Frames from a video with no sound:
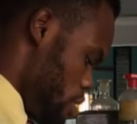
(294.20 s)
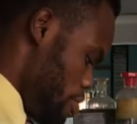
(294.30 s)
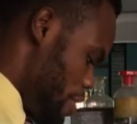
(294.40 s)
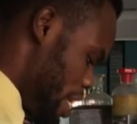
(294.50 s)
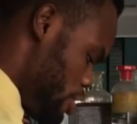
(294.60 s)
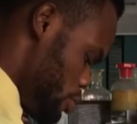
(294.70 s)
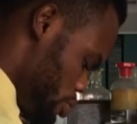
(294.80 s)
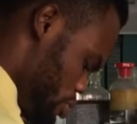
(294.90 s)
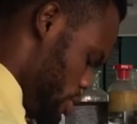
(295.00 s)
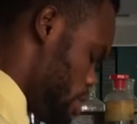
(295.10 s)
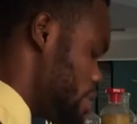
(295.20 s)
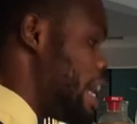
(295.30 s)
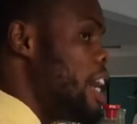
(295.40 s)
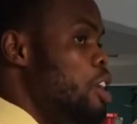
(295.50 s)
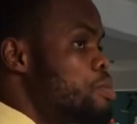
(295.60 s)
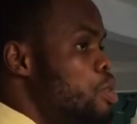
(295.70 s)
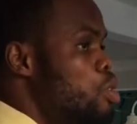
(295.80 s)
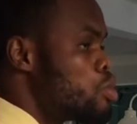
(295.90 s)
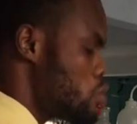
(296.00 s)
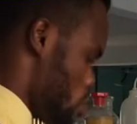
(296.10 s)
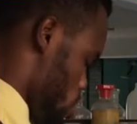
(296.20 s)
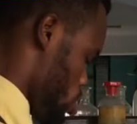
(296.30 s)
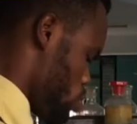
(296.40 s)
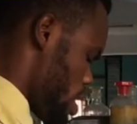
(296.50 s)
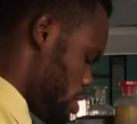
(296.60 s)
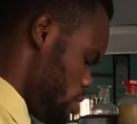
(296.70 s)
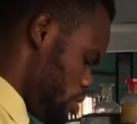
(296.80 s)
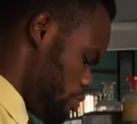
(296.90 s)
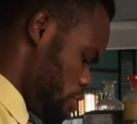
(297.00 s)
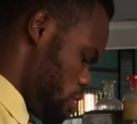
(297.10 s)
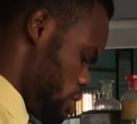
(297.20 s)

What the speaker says: values that helps us to calculate for